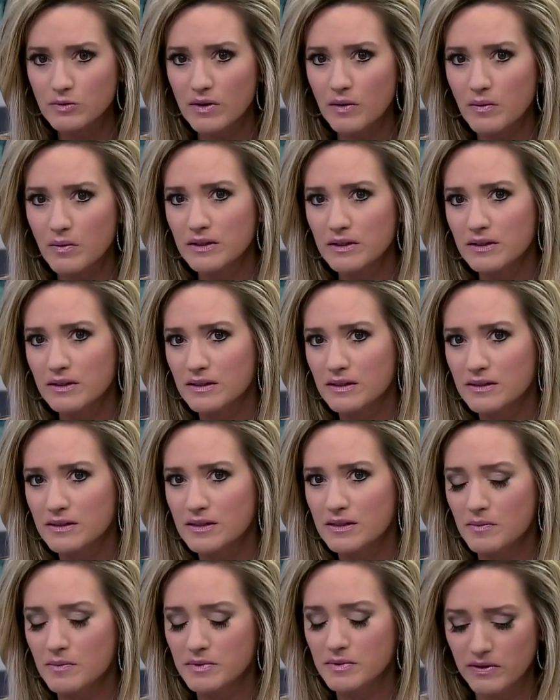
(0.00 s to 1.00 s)
as well, I wanted to get
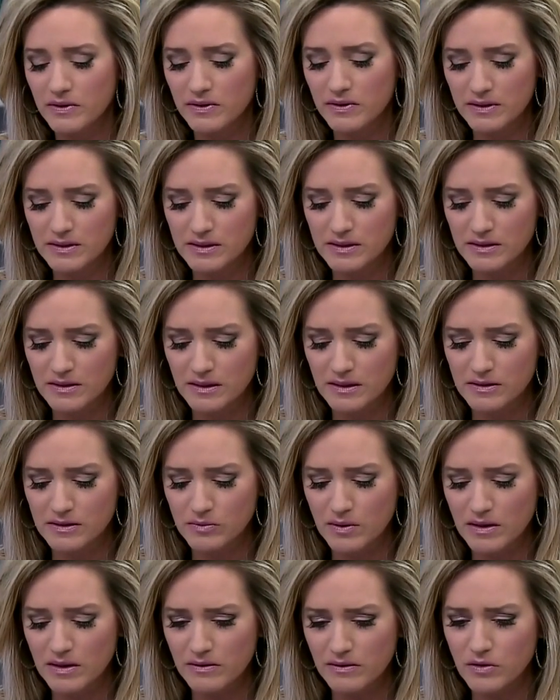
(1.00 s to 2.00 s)
Tom's view on this
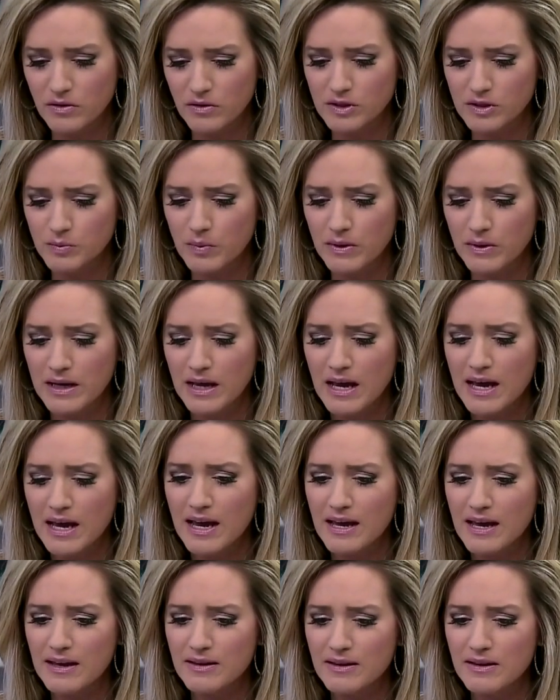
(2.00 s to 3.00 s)
as well, of course, but
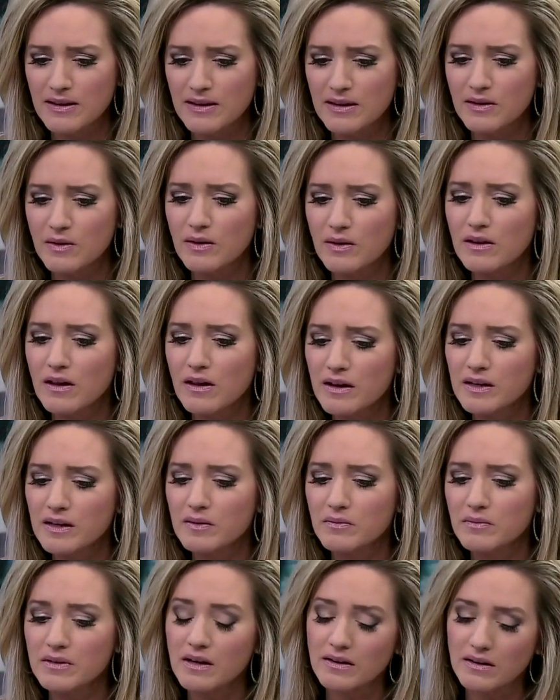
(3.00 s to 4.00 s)

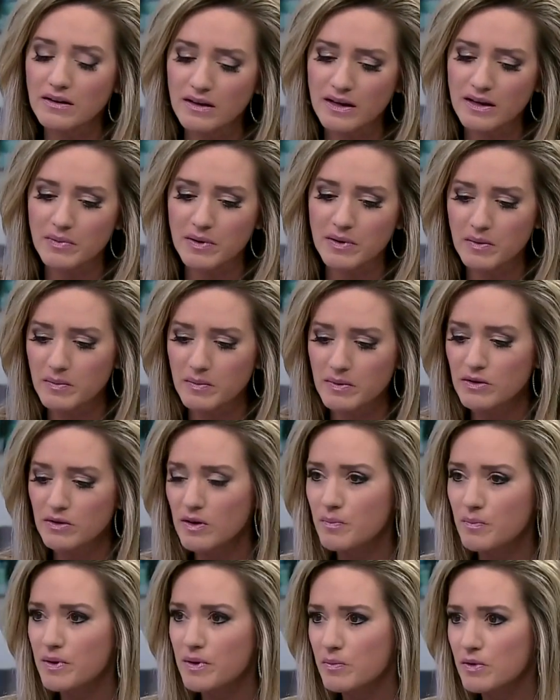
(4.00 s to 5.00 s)
not a lot of people, but there
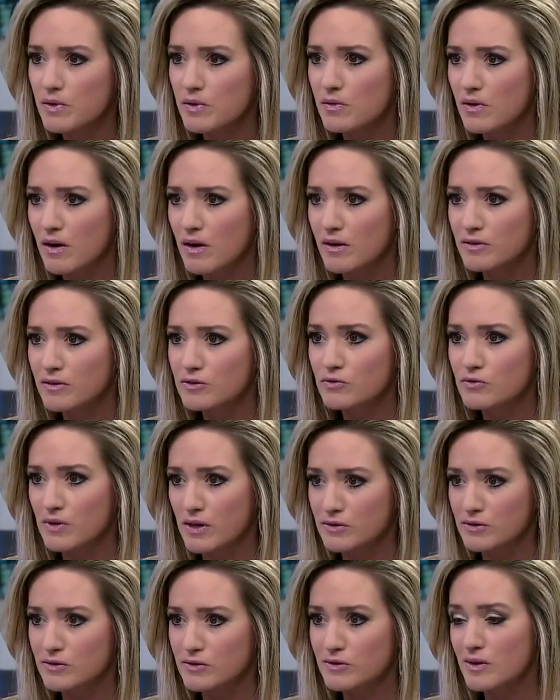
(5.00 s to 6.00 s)
are people who are
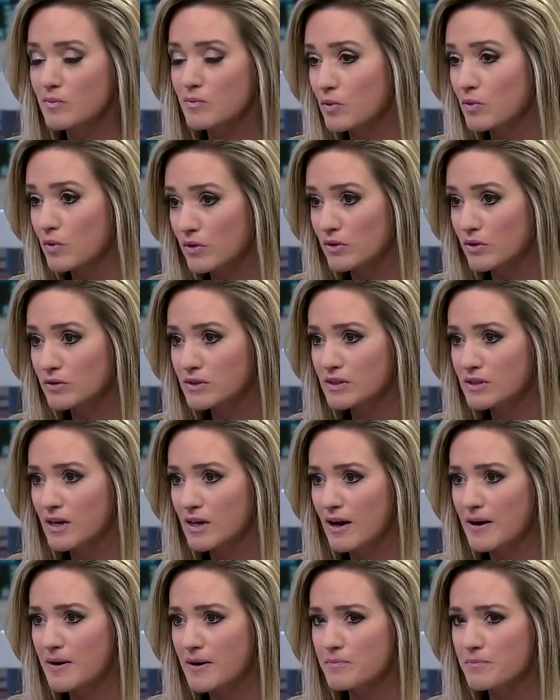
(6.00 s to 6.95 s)
directors on boards.